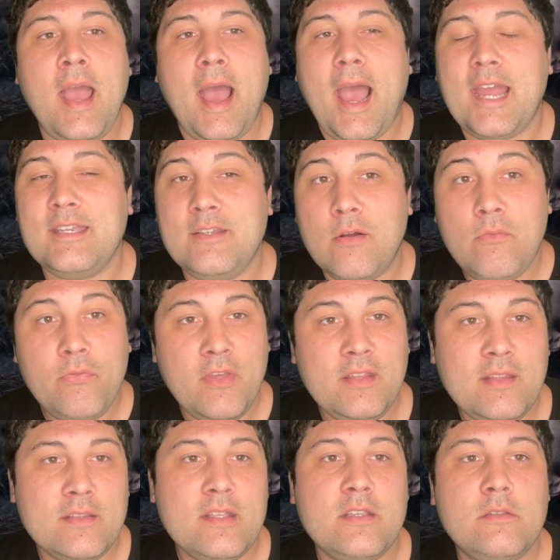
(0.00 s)
I don't think
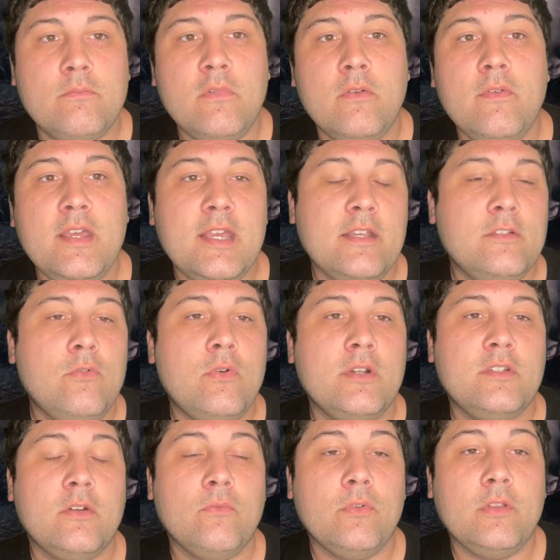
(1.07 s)
that this movie is going
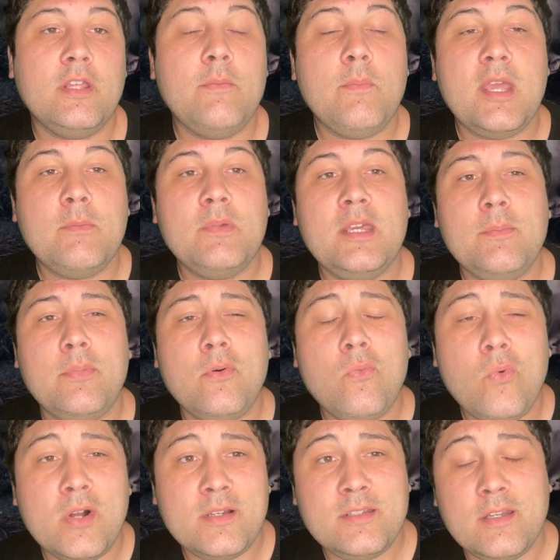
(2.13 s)
to really make people
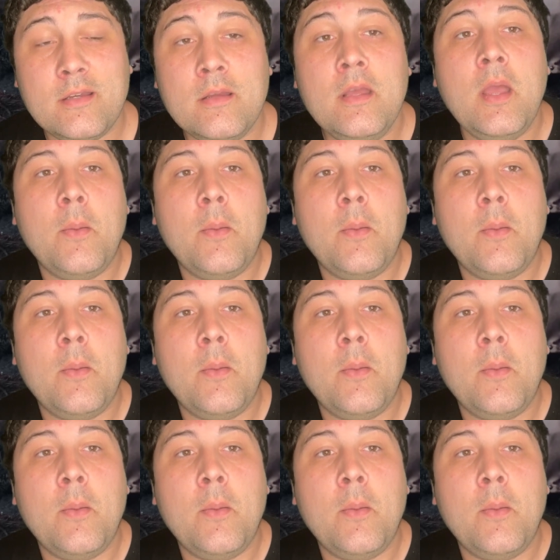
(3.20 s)
want to